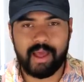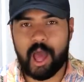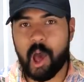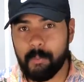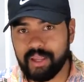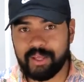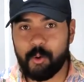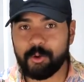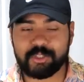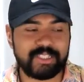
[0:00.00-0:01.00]
How many
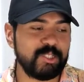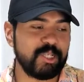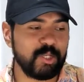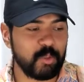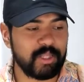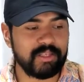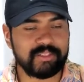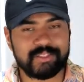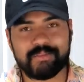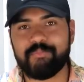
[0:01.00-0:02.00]
oil changes you can do with
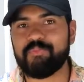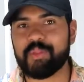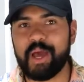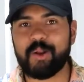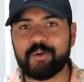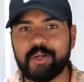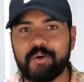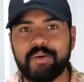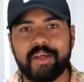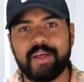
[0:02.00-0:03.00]
this, I don't
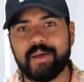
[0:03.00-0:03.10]
know.